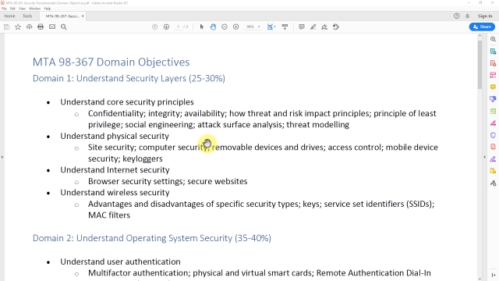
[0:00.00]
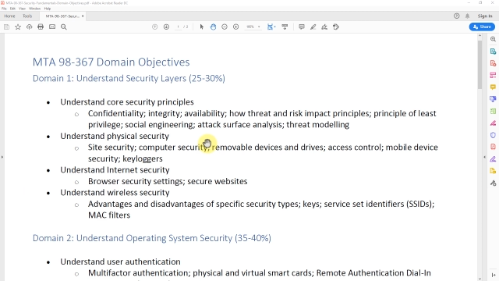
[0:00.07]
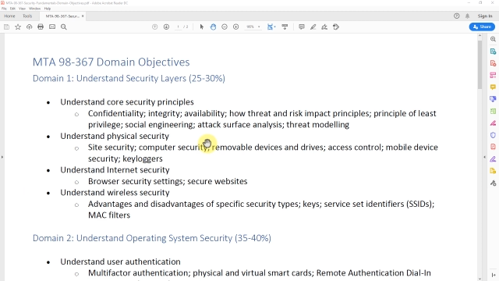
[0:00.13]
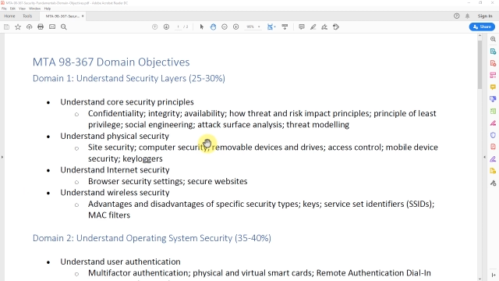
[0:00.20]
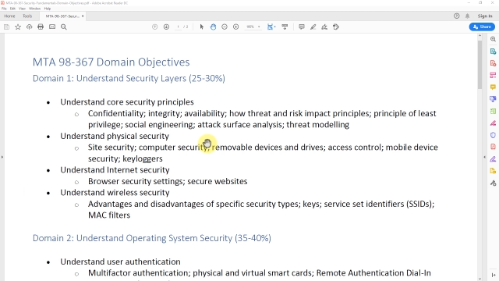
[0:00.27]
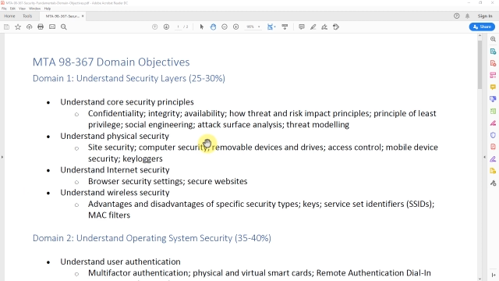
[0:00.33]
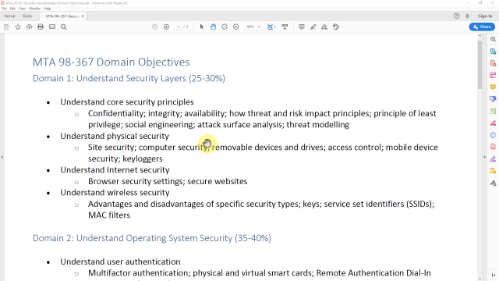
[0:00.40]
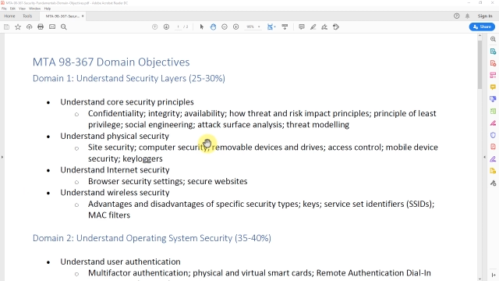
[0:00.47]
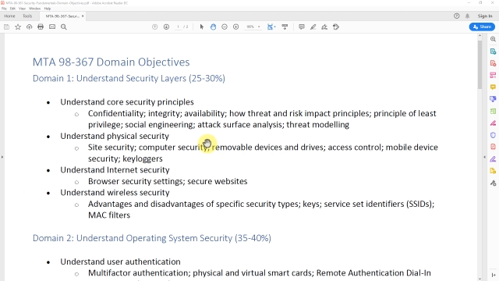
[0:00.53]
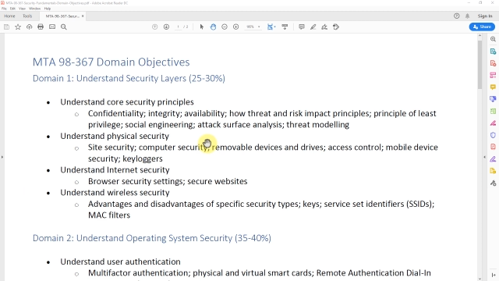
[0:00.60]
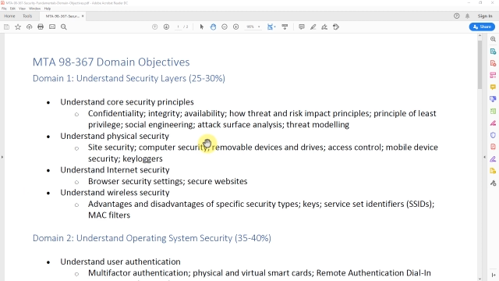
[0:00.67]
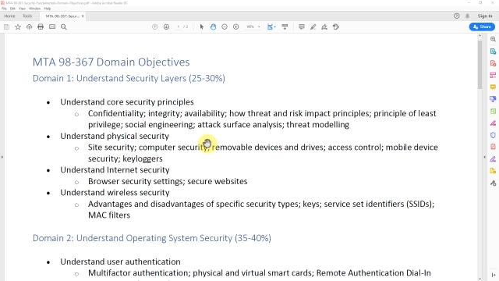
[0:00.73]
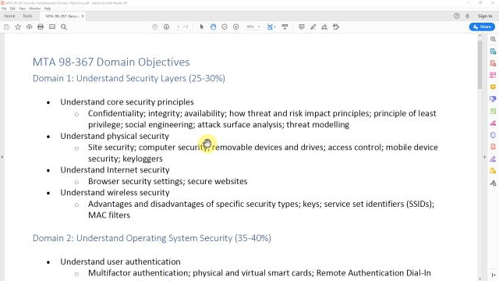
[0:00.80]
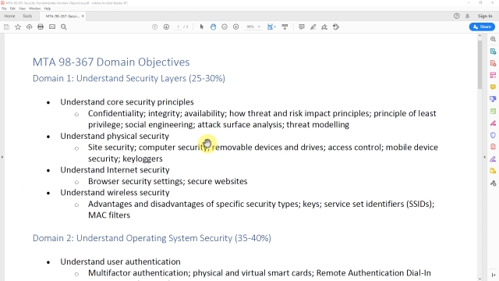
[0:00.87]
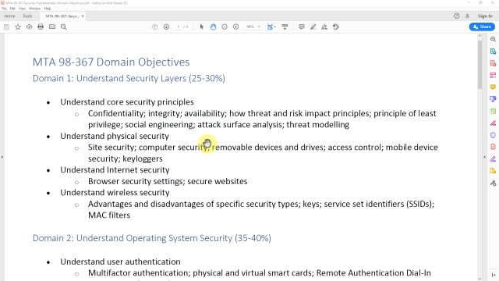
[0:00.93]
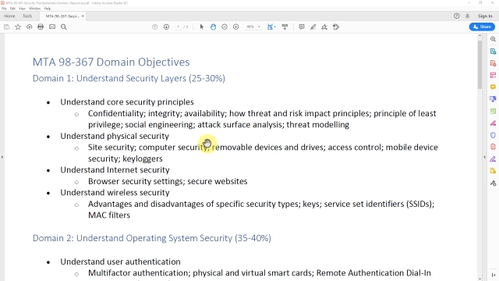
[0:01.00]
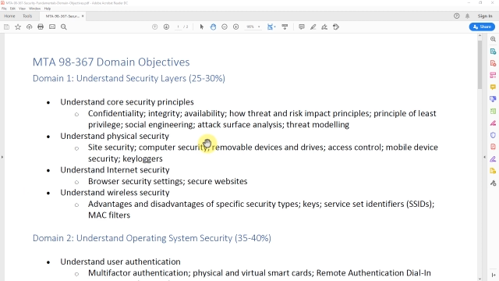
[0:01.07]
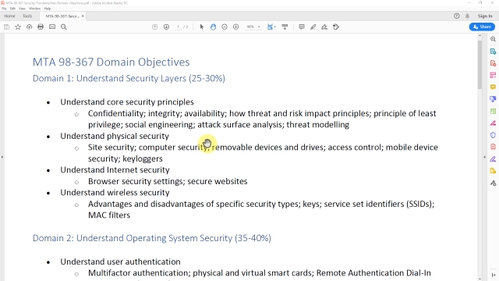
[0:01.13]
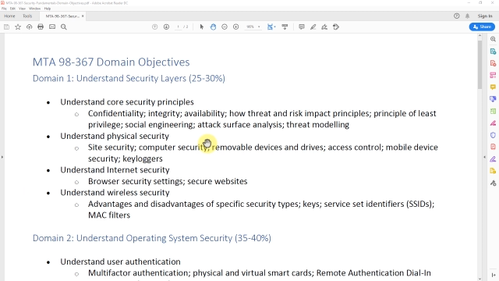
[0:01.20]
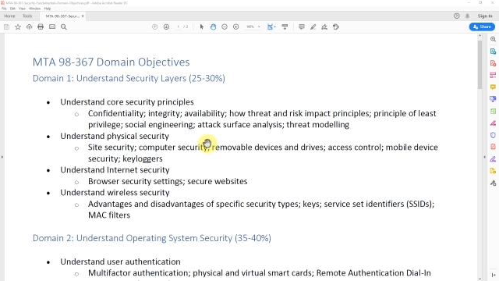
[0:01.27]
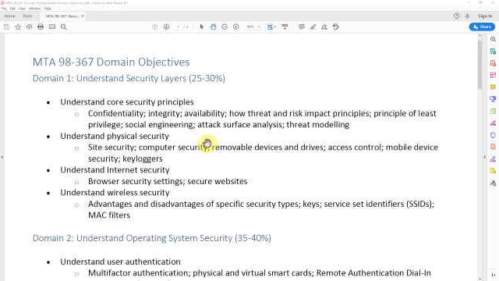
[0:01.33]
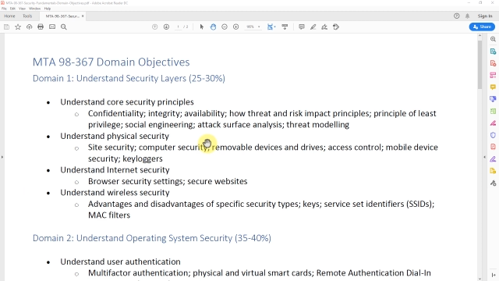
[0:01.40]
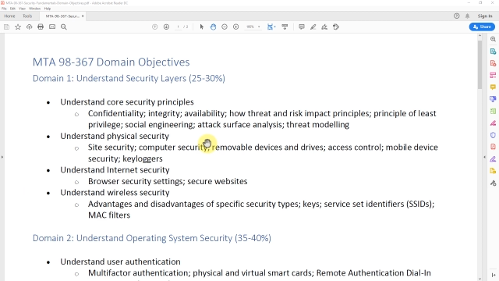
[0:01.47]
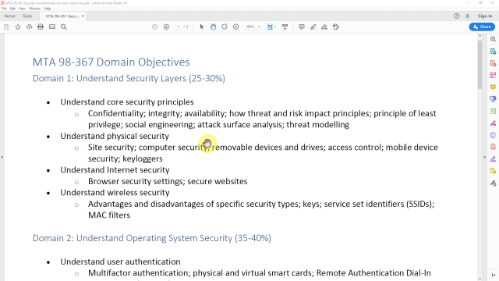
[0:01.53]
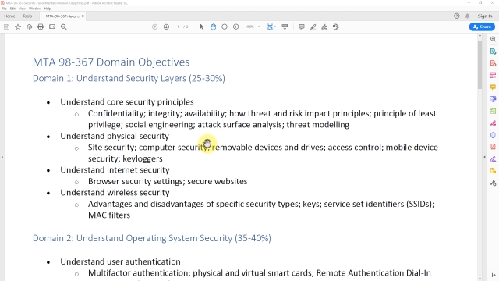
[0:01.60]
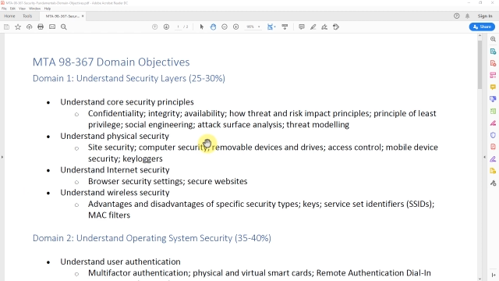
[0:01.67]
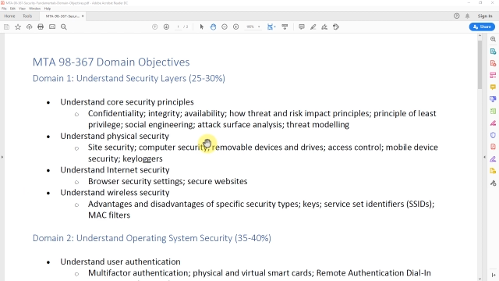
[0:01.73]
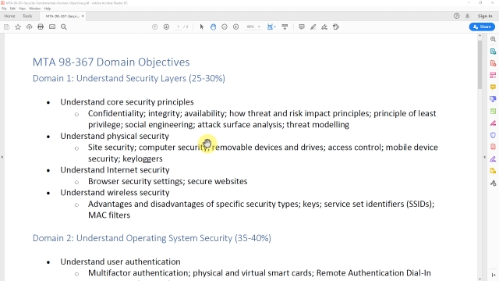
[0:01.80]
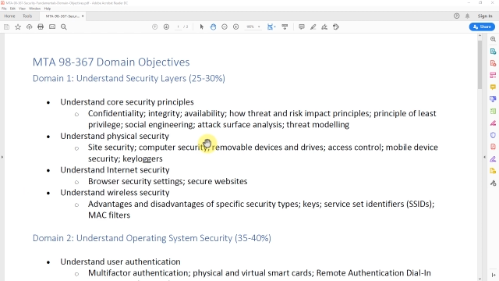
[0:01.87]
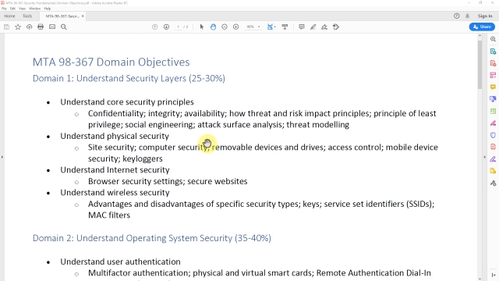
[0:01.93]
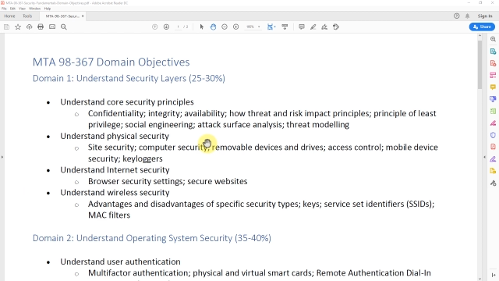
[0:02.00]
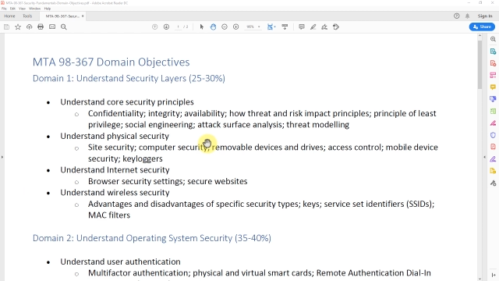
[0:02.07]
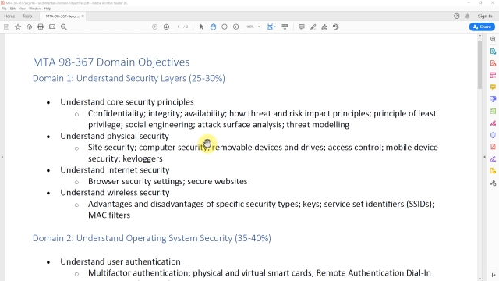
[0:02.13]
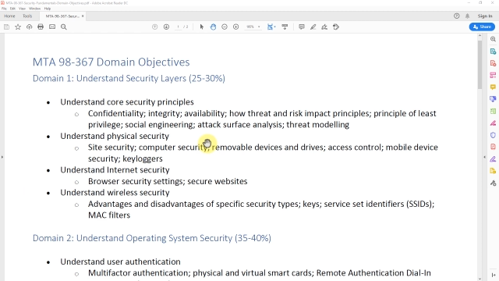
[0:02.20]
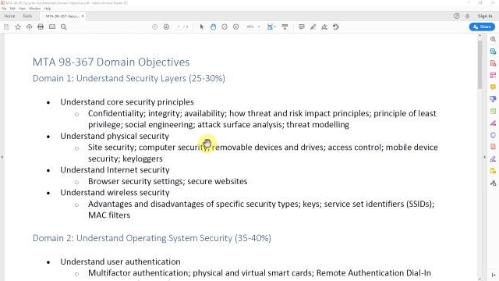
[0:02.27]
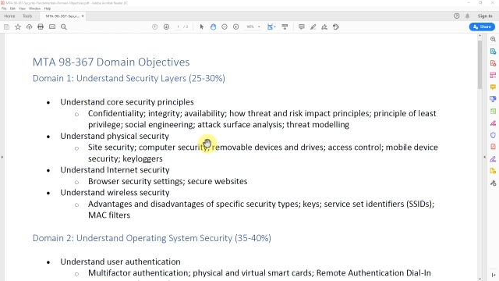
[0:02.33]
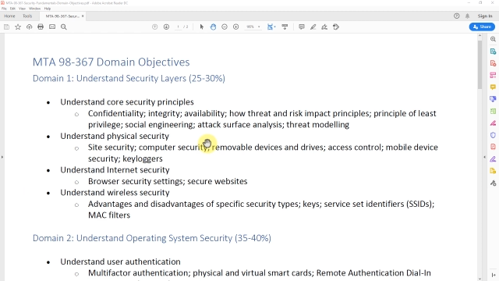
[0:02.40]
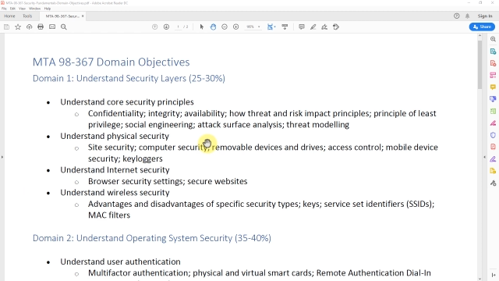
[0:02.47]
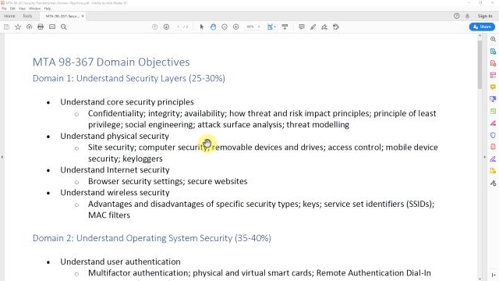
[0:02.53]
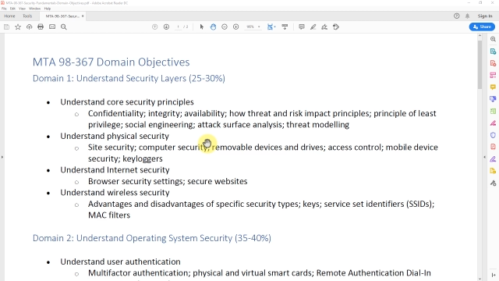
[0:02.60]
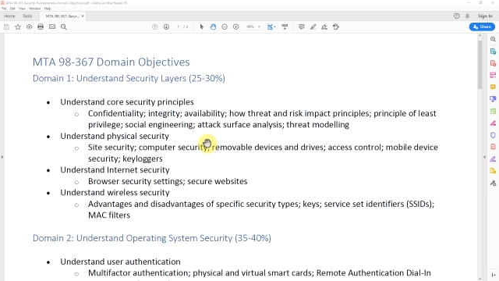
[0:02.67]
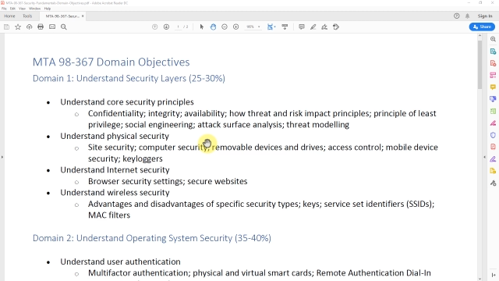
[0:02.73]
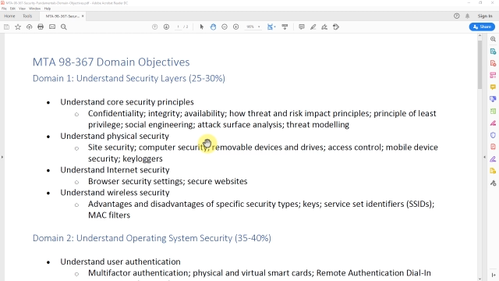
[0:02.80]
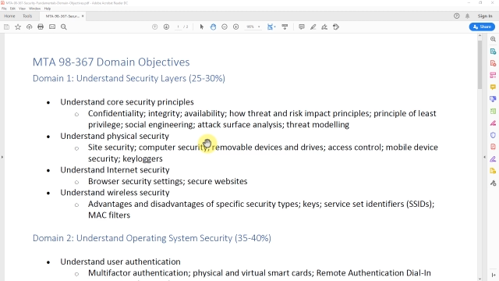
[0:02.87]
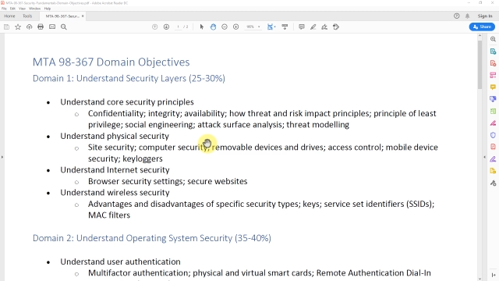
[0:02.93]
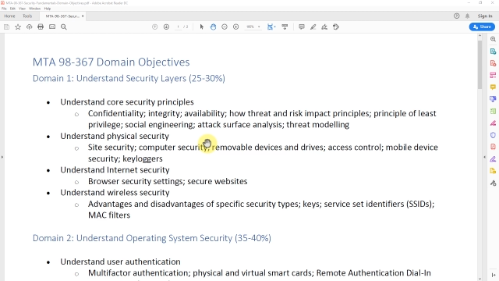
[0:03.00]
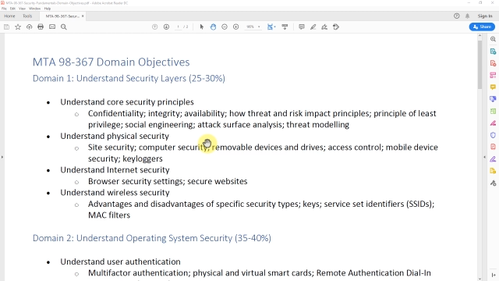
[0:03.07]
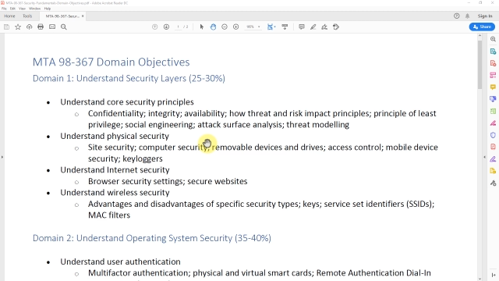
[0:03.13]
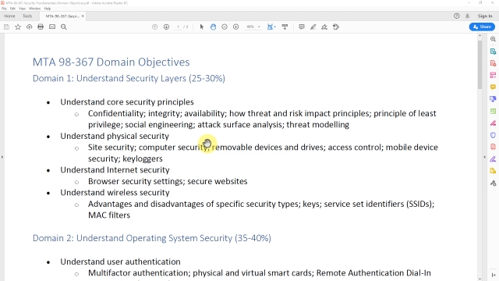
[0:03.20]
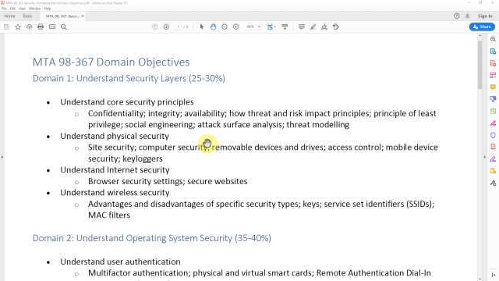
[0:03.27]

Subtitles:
Nobody's mouth can be seen.